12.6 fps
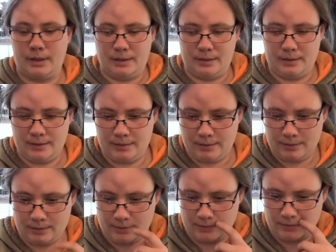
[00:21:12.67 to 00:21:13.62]
All
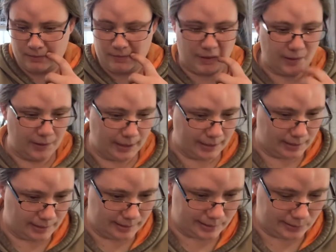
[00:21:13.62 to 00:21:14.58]
right, letting
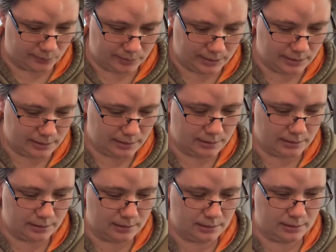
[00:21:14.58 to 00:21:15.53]
that soak
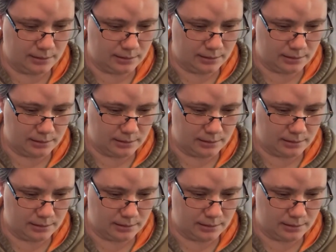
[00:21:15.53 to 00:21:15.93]
in.